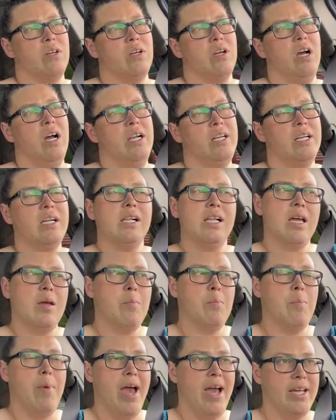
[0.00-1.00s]

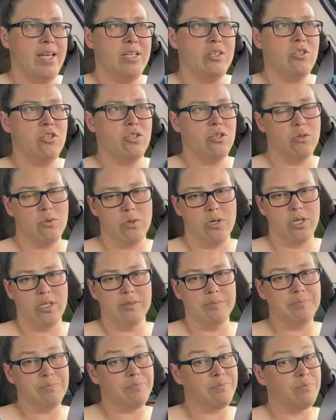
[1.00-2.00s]
unclaimed baggage store.
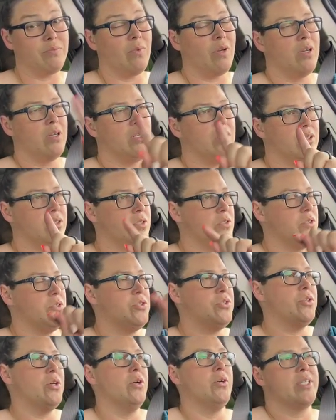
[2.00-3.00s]

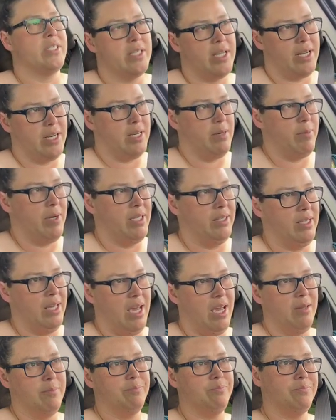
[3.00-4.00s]
So excited about
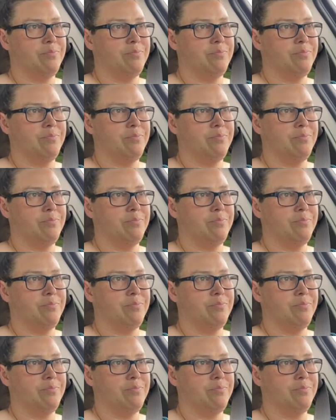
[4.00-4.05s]
that.